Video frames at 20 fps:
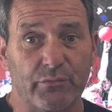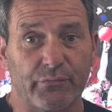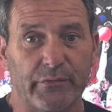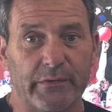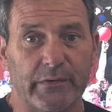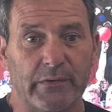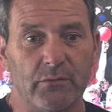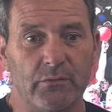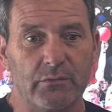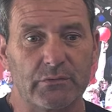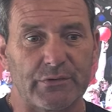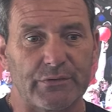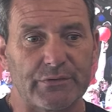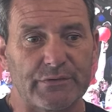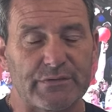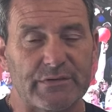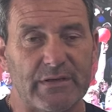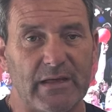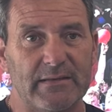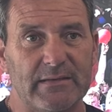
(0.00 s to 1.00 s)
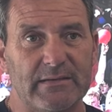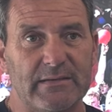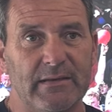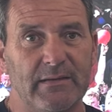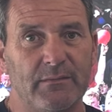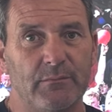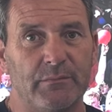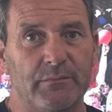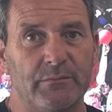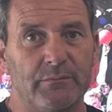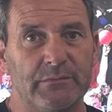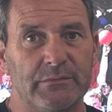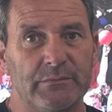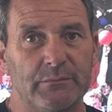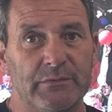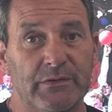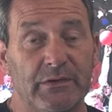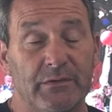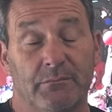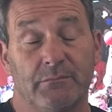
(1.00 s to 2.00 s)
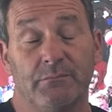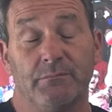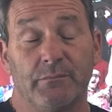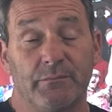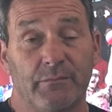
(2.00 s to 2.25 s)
3 goals on Saturday, and, you know,